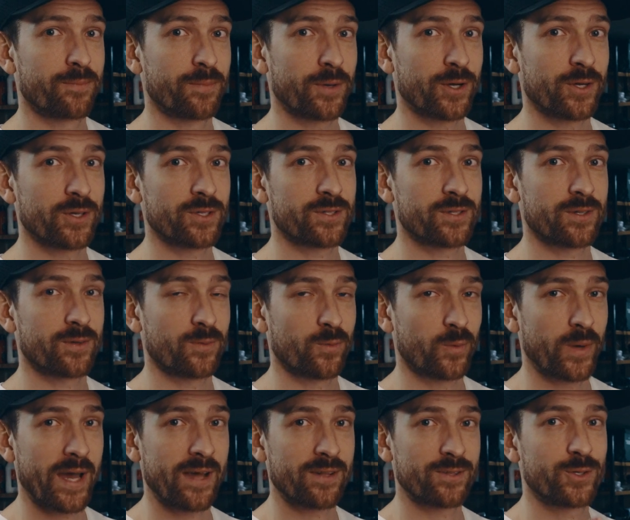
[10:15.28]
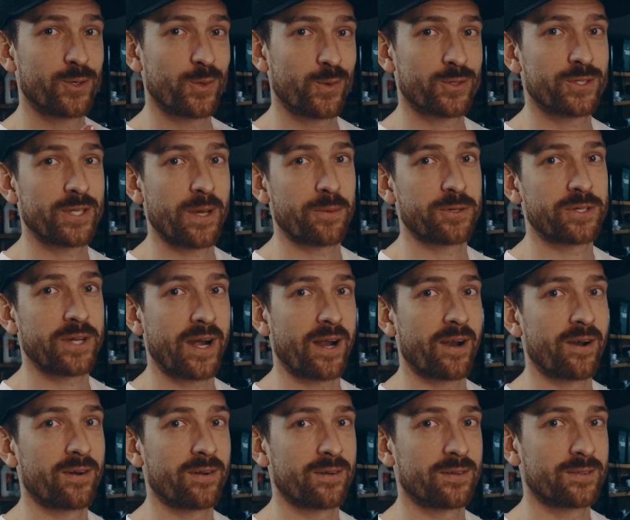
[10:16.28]
because we had 2 summer
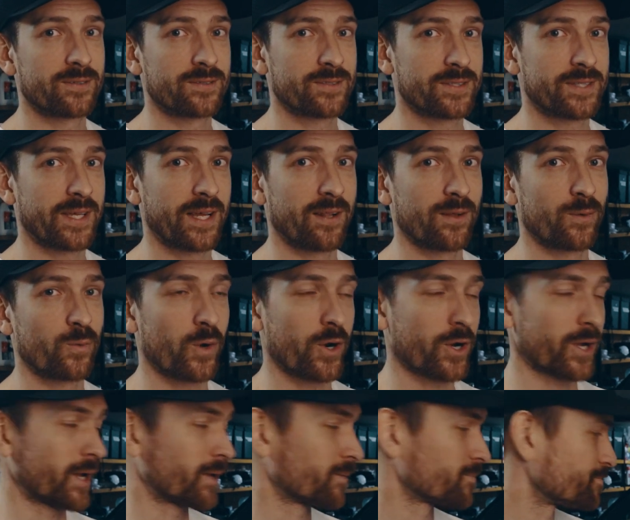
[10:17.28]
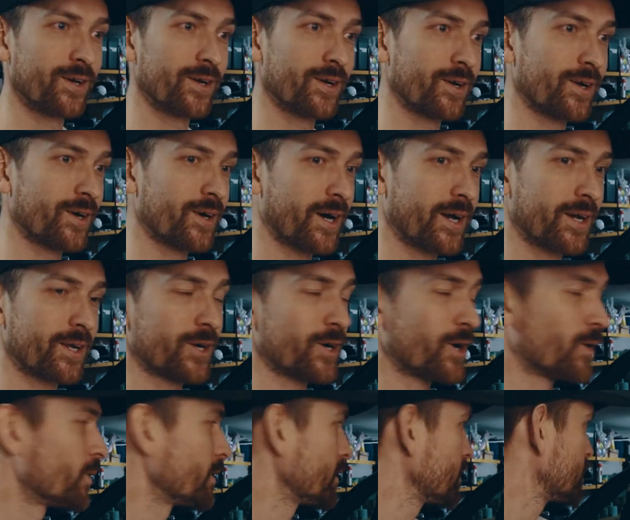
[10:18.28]
tires still working. Got it
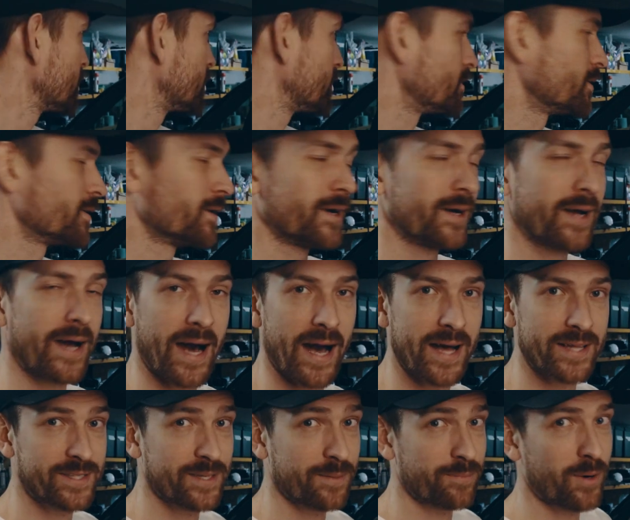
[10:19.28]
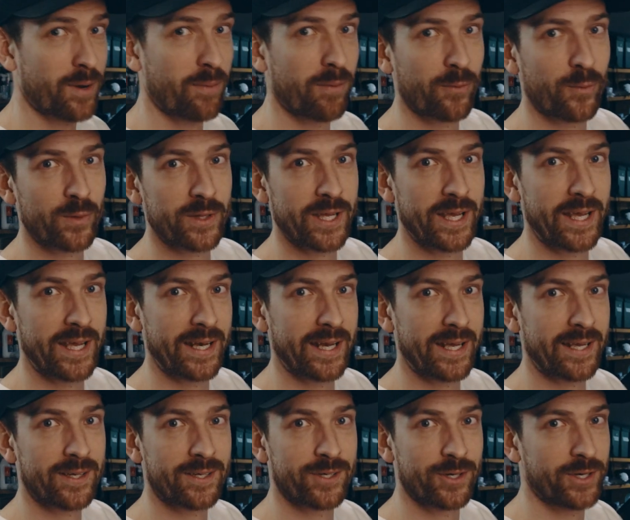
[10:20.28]
going, had some problem with the
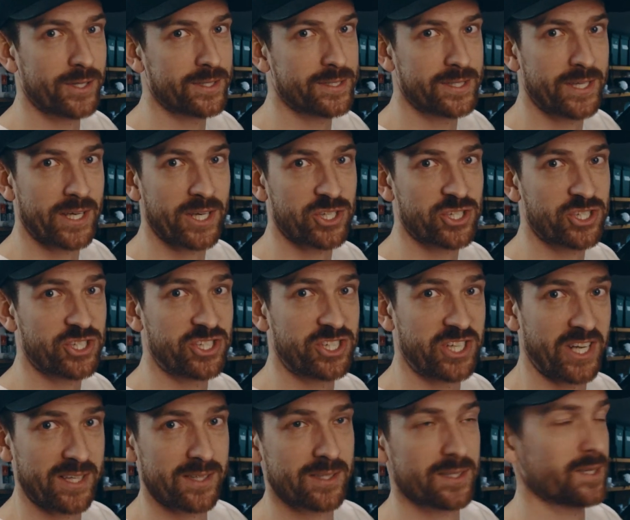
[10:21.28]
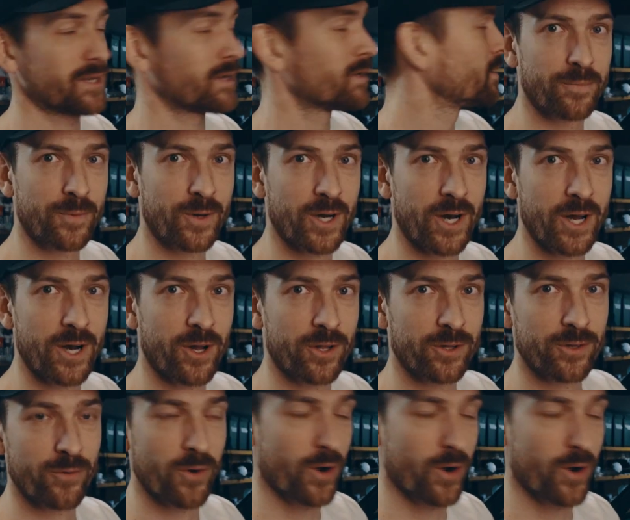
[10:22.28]
heating, couldn't see a shit. Got it on the